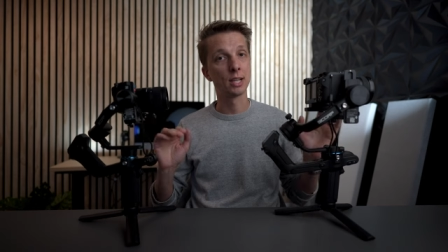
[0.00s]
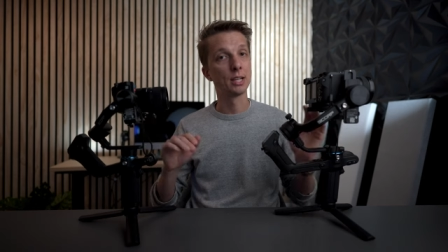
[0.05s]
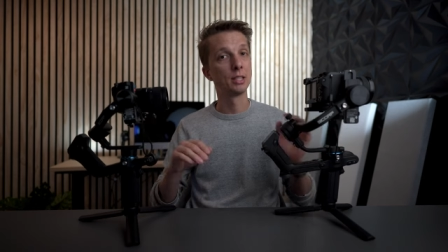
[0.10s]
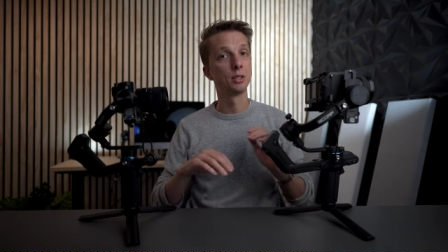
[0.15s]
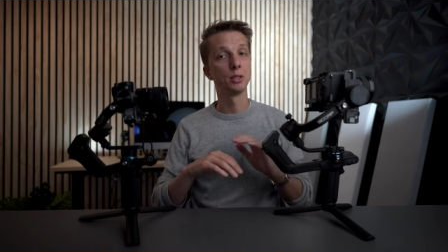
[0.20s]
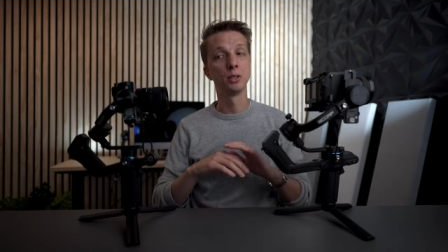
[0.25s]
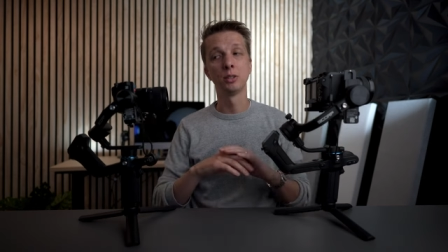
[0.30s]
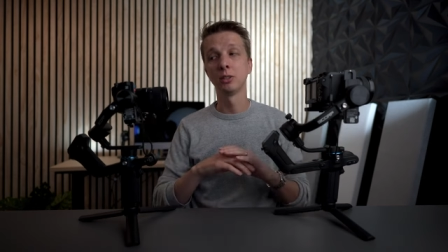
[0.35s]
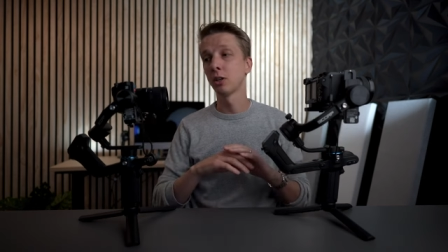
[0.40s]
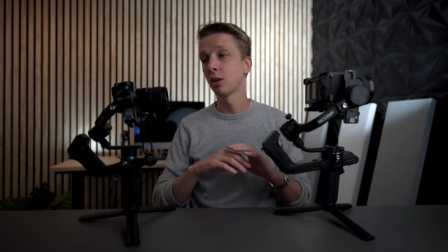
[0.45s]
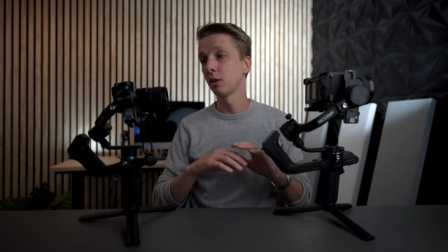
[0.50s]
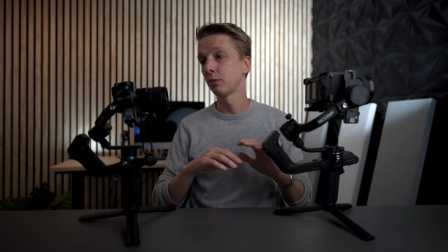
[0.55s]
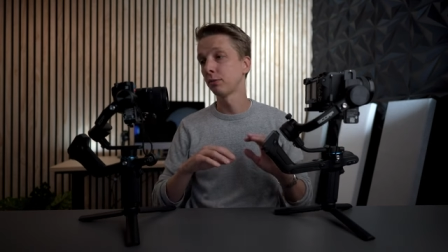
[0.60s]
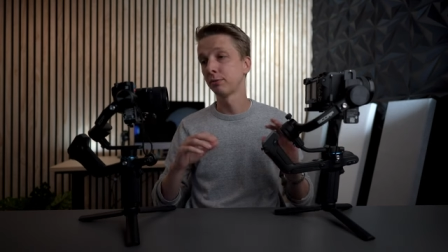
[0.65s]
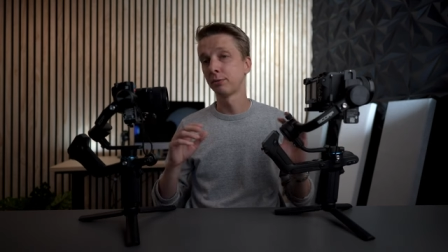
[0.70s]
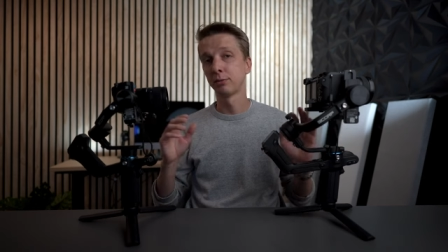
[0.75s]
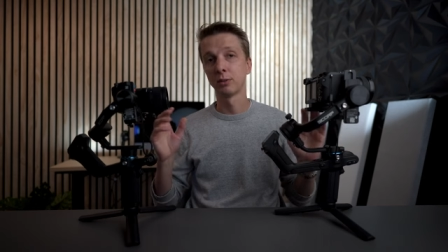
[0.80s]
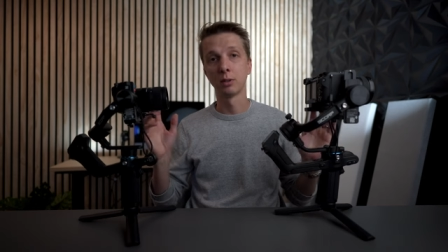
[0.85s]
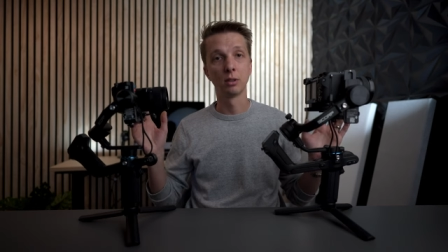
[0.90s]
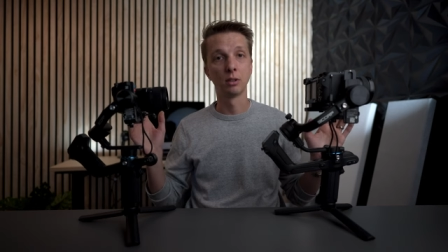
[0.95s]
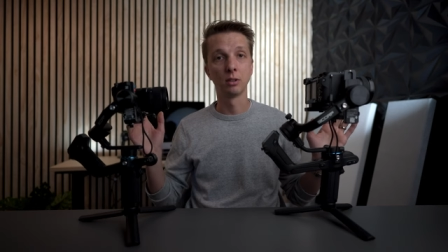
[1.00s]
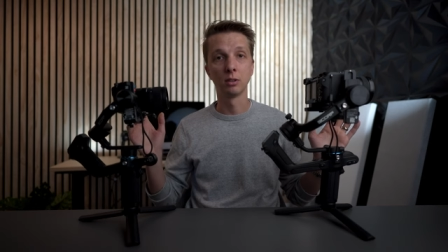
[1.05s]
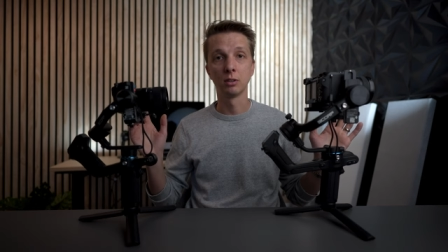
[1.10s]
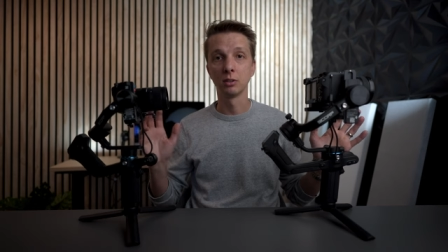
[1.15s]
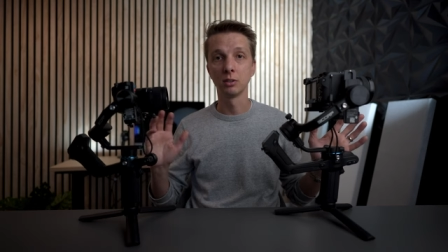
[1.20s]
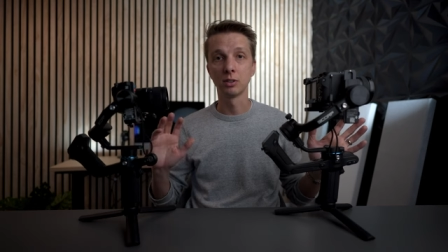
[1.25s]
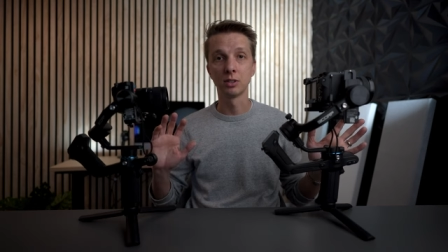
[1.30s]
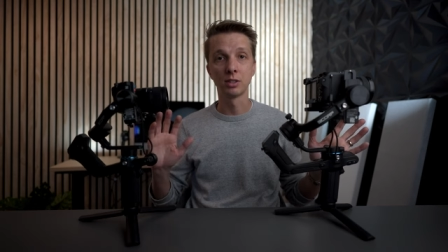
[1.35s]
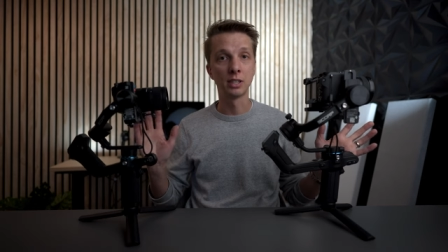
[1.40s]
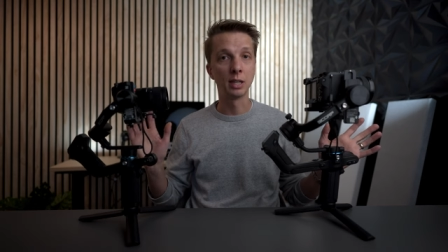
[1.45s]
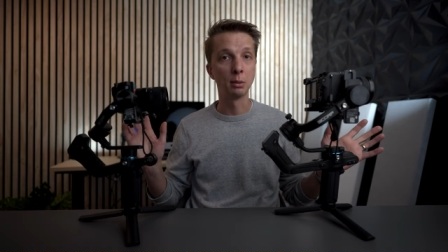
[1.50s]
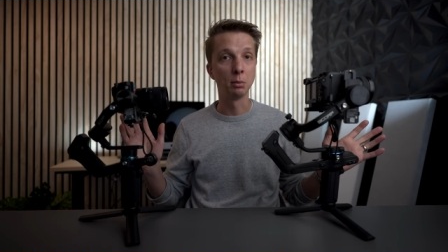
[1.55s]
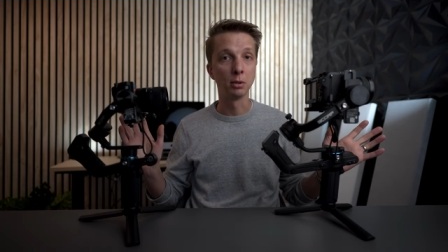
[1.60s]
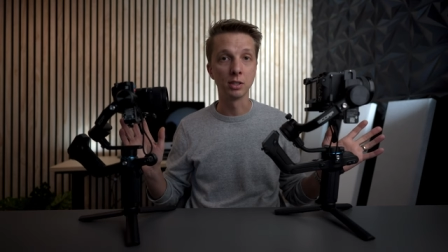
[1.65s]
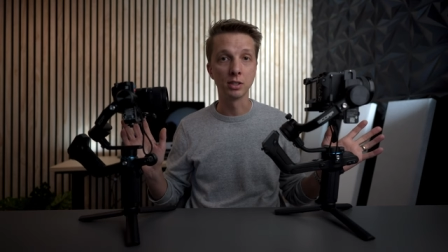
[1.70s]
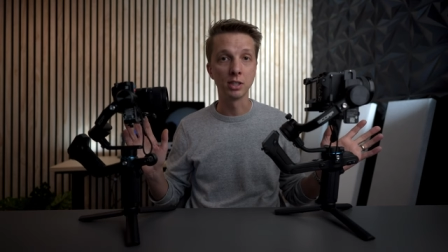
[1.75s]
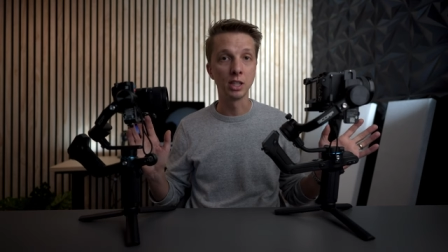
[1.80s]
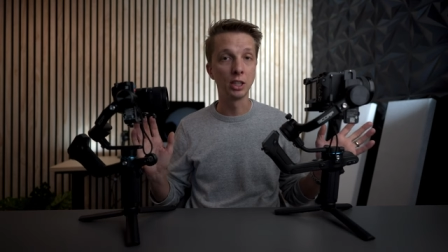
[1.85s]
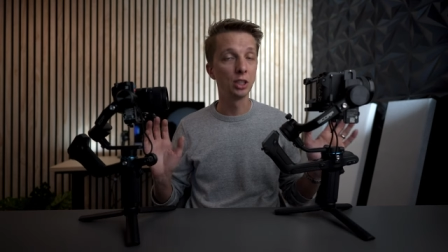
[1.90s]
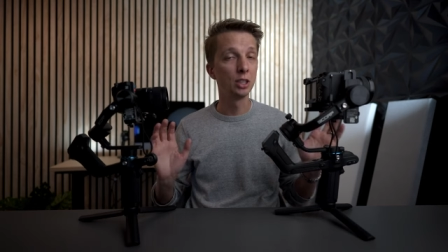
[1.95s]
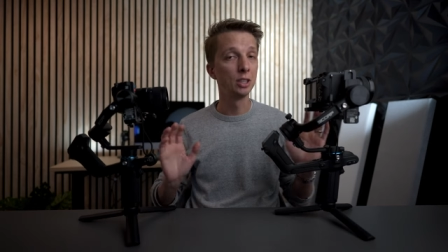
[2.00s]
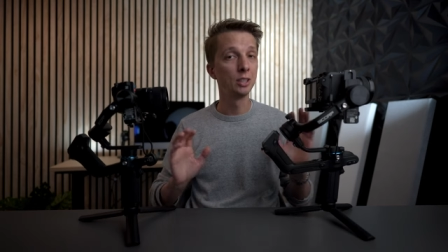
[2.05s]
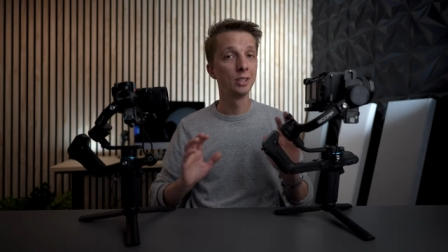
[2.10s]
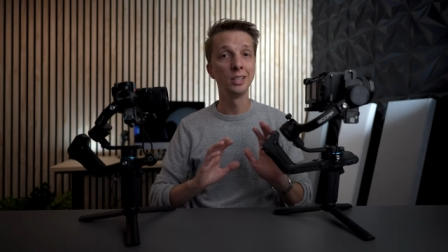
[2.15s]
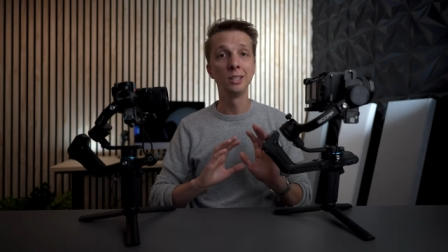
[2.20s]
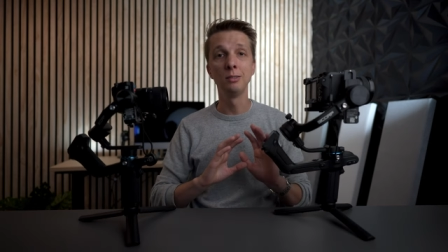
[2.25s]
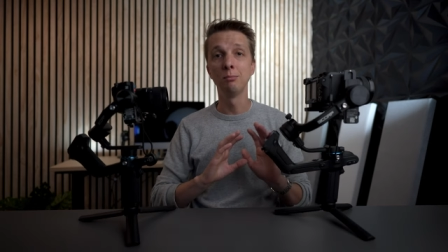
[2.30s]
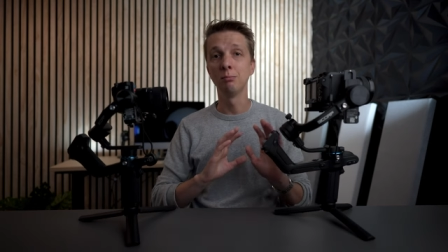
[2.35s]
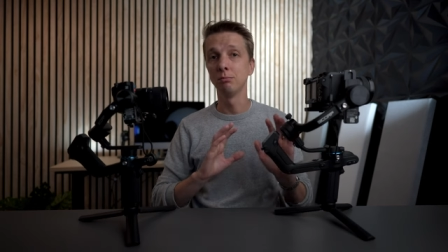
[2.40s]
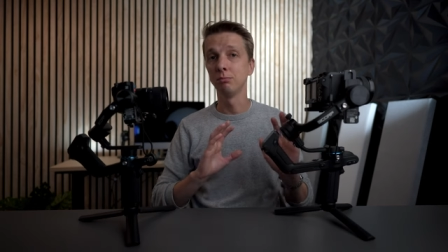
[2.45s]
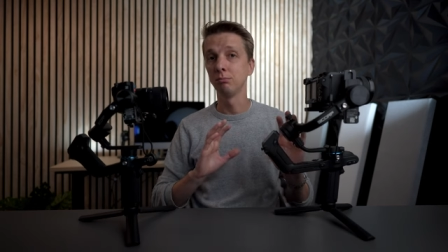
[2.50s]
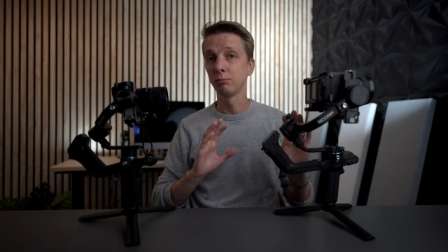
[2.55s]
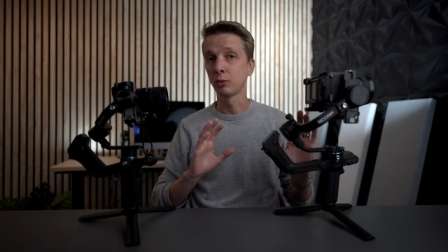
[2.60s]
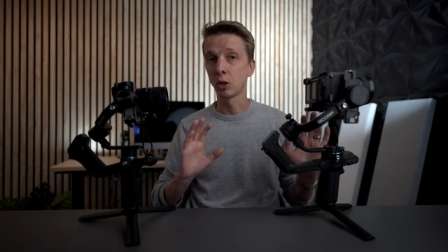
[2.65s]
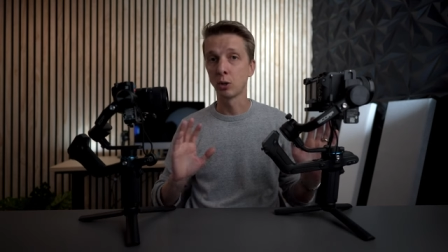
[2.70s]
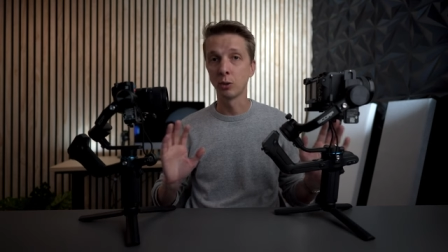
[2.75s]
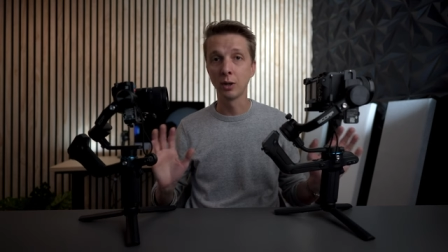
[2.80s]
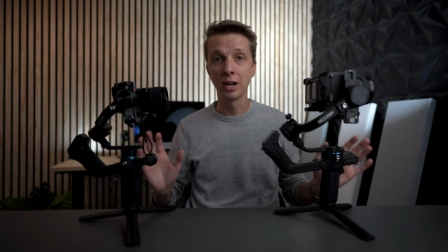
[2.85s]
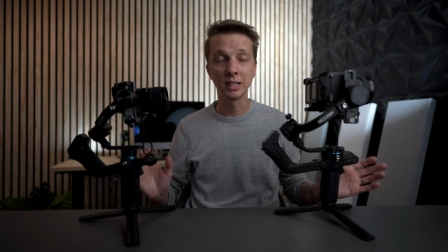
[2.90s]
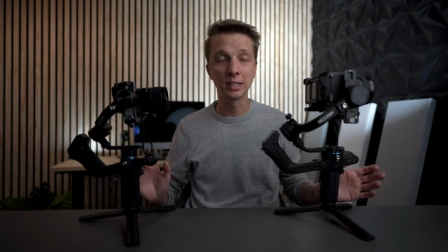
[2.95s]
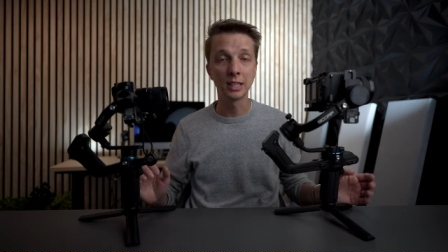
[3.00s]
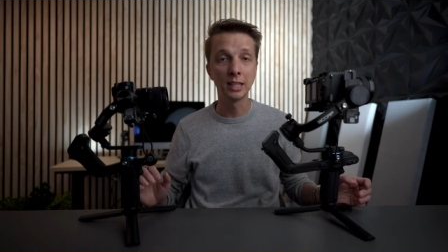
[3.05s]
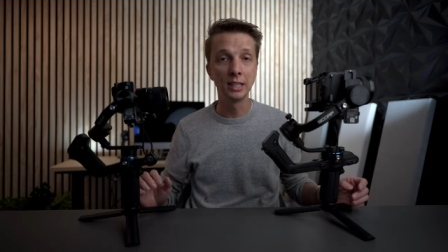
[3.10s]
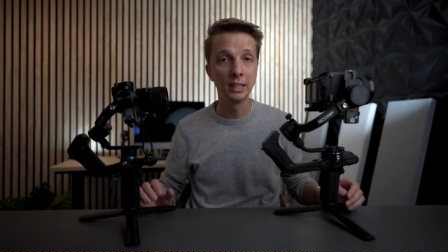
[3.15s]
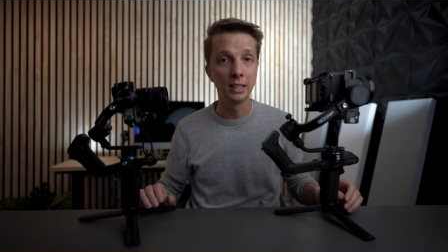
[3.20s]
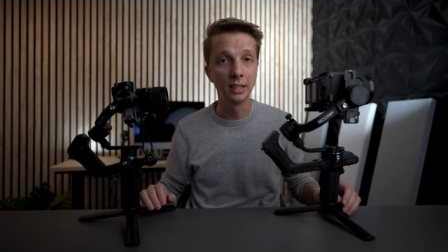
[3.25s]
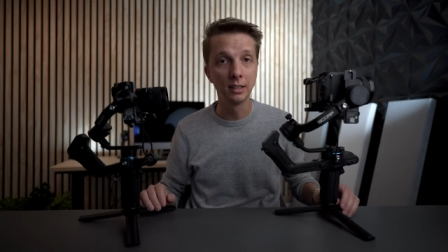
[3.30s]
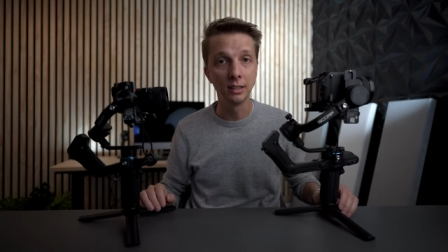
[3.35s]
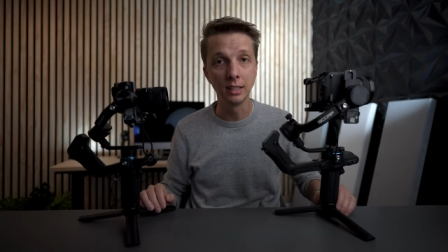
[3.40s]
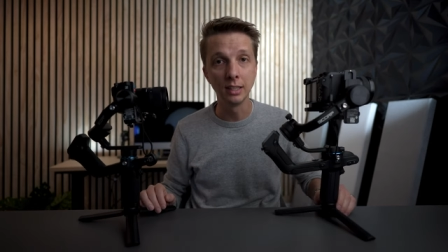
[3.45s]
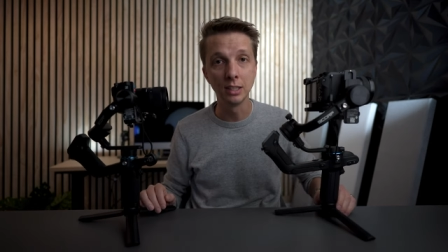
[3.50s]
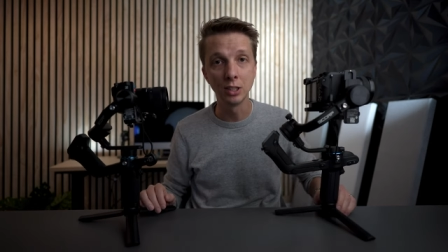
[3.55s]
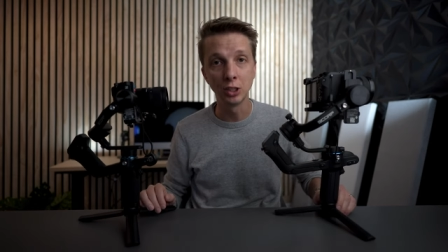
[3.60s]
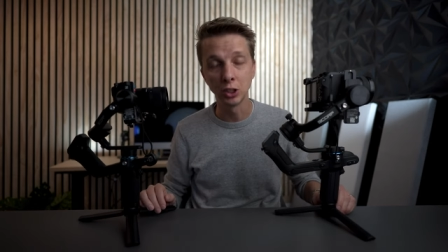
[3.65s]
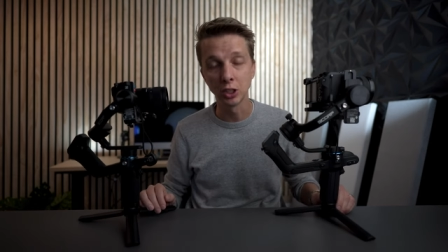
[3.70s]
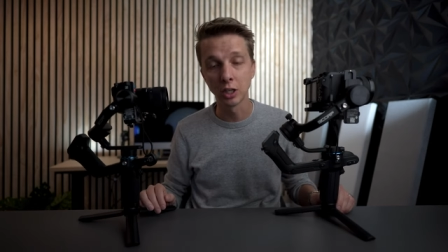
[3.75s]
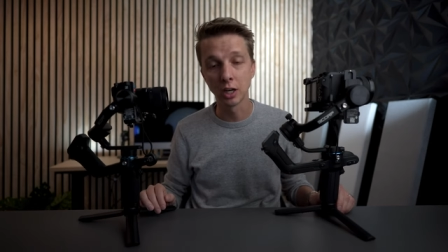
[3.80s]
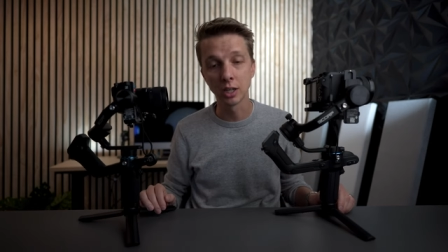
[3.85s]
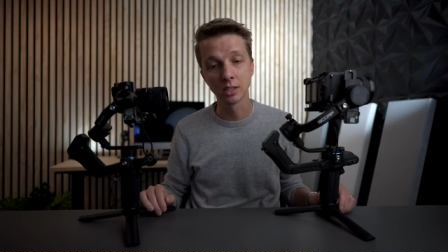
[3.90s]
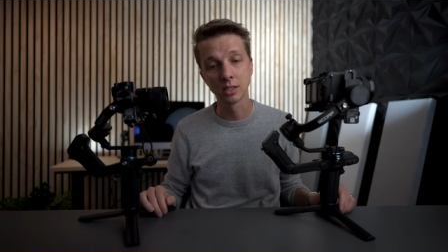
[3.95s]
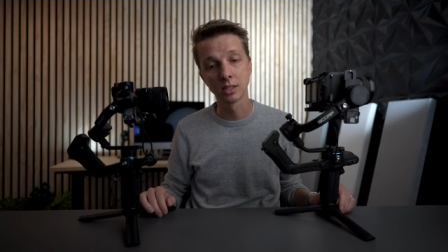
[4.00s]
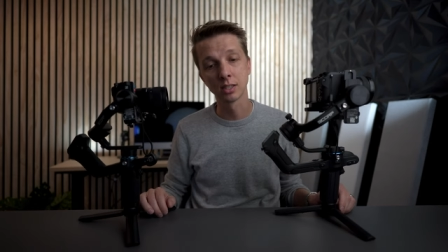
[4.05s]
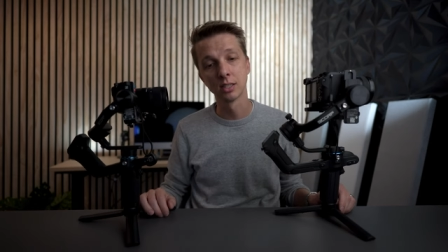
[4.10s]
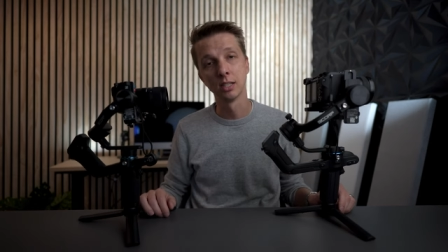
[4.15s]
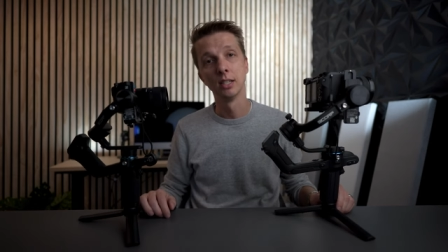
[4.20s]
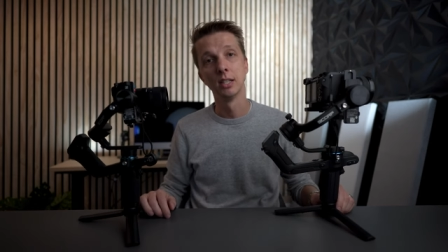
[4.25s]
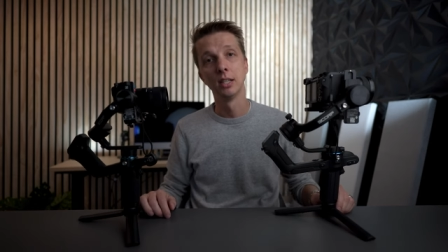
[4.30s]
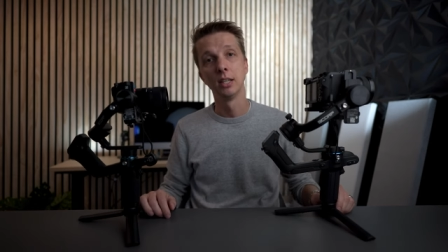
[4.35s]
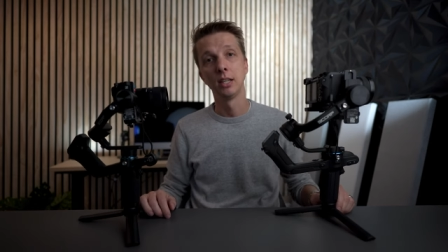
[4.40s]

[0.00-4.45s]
I turned off all stabilization, didn't correct any of these shots,